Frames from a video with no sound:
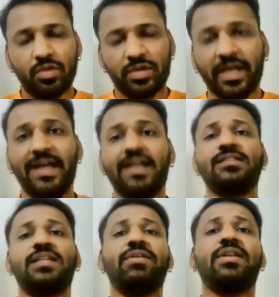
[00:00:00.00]
Okay, it is
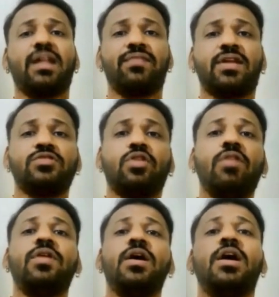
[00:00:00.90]
giving the reference
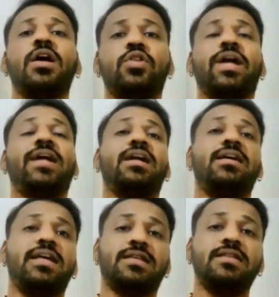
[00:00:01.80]
of United
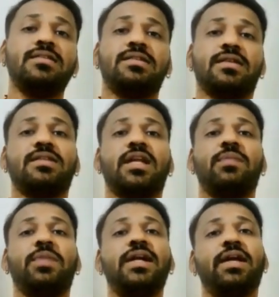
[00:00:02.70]
Nations
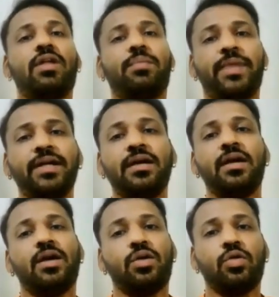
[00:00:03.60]
Sustainable
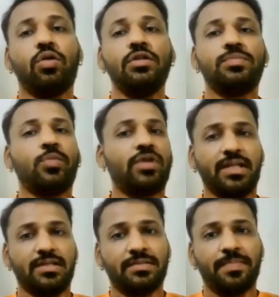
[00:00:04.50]
Development Goals
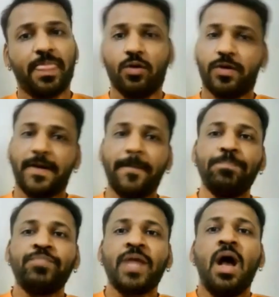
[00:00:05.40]
portals. Okay,
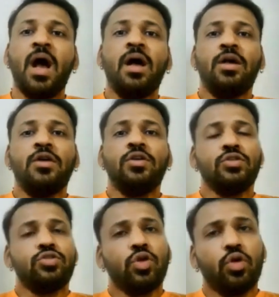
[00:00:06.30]

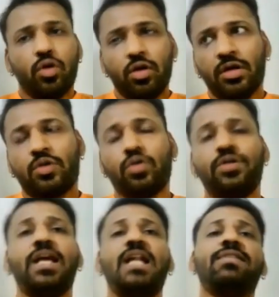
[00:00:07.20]
so to
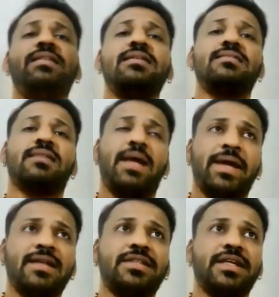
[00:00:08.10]
deal with this
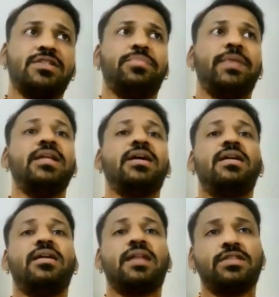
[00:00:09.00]
climate change, many
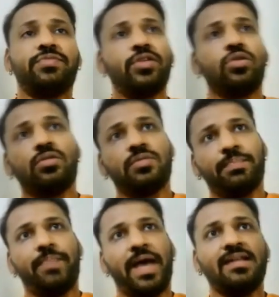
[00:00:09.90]
countries, we know the
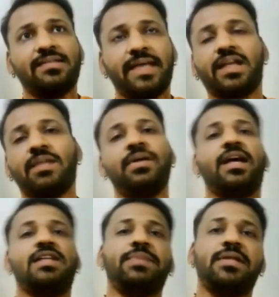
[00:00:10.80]
Paris Agreement
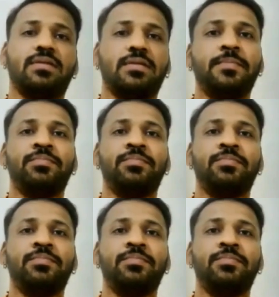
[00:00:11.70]
has been